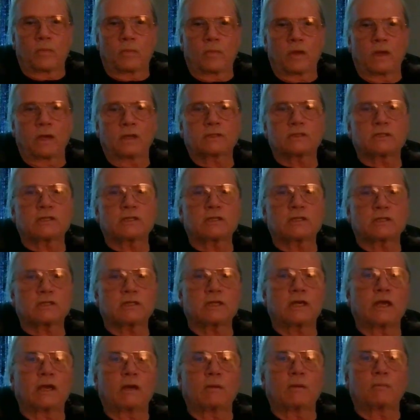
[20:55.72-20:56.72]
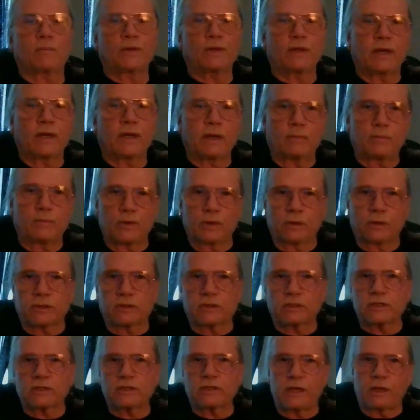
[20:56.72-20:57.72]
It's the same playbook.
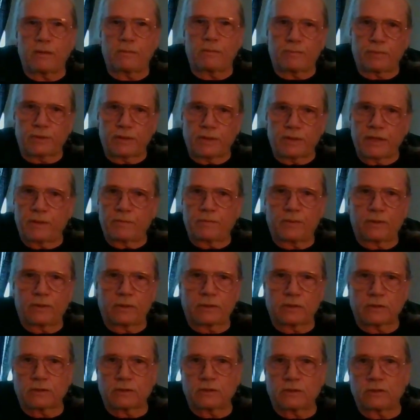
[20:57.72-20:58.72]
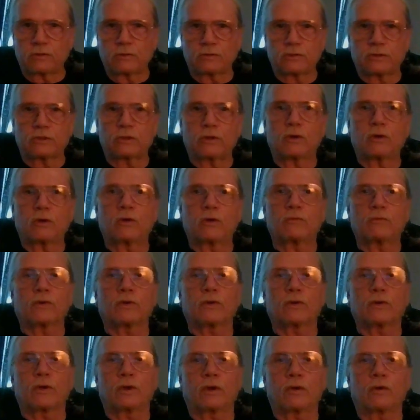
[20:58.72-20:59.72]
The same playbook is used
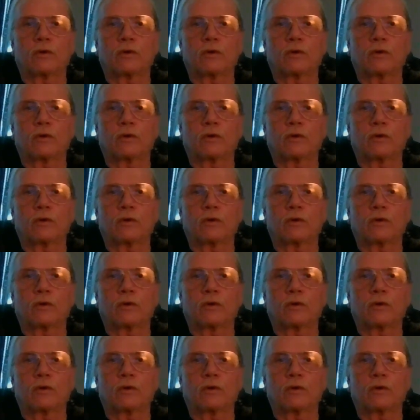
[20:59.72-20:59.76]
over and